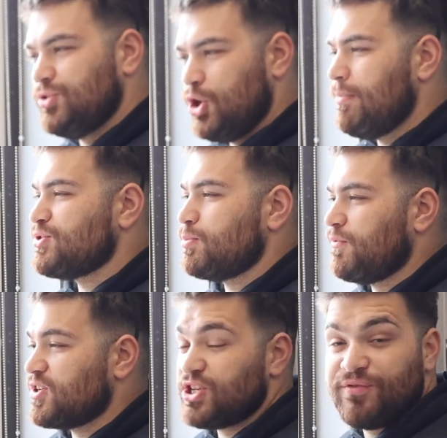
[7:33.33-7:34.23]
You don't mess with
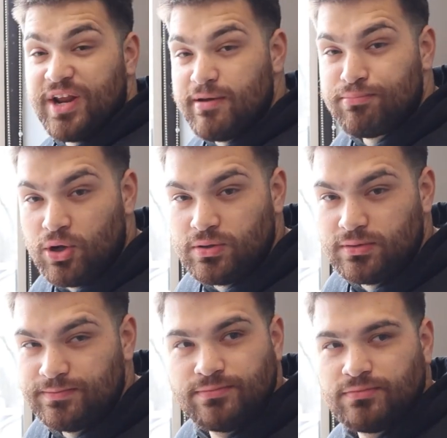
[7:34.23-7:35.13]
perfection. If it ain't broke,
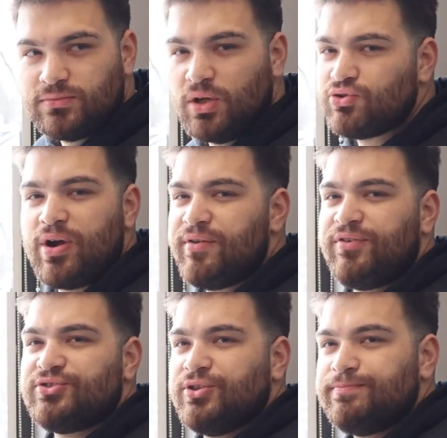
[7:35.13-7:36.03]
don't try and
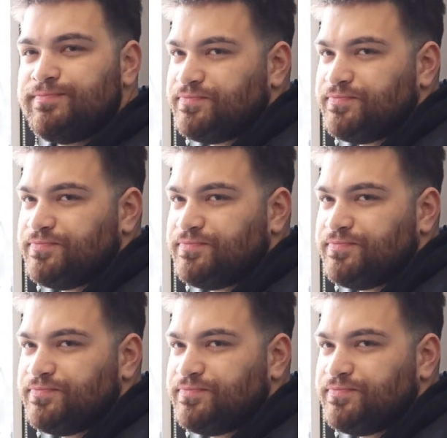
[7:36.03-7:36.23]
fix it.